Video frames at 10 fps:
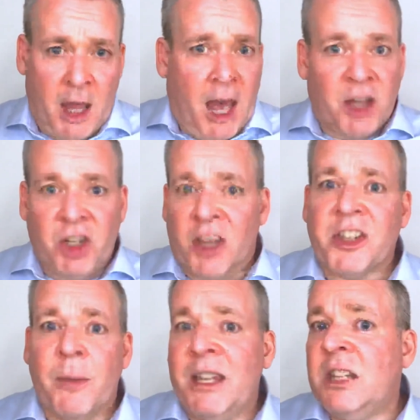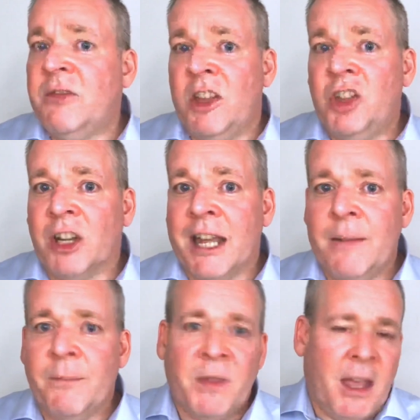adjust them individually,
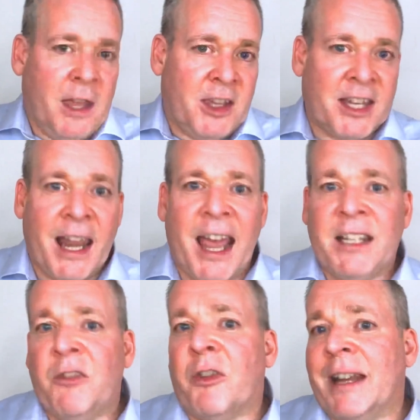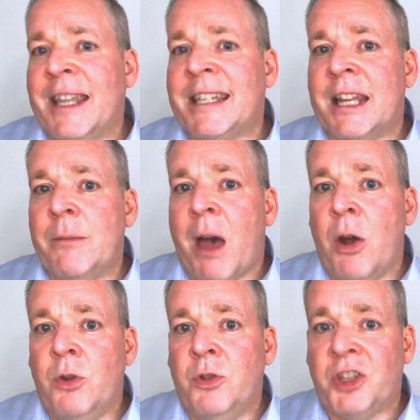select different listening
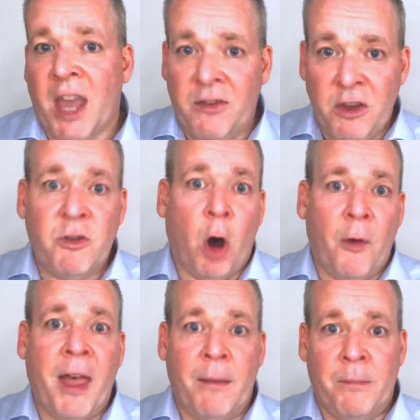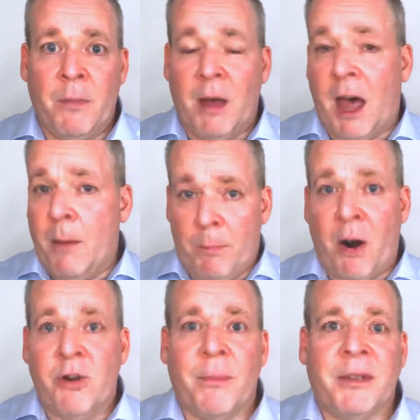modes if you've got them
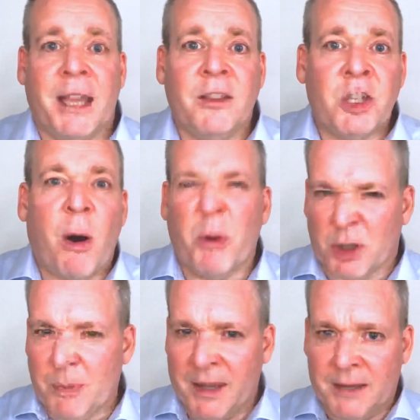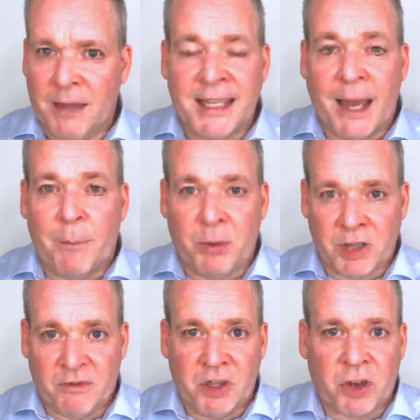programmed in. So I'll put some examples
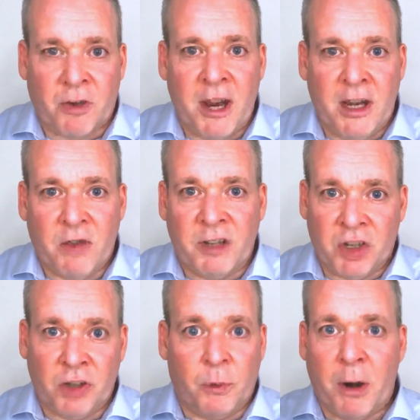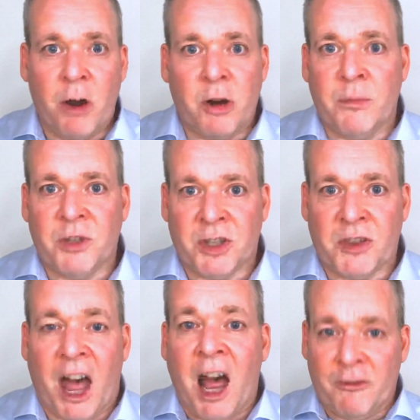of the screen of additional programs
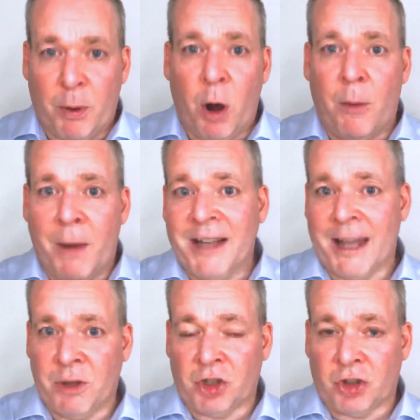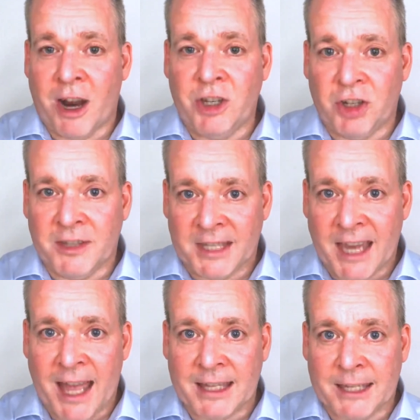that I've put on my demonstration
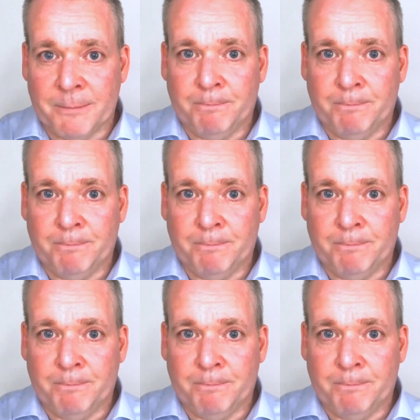sets.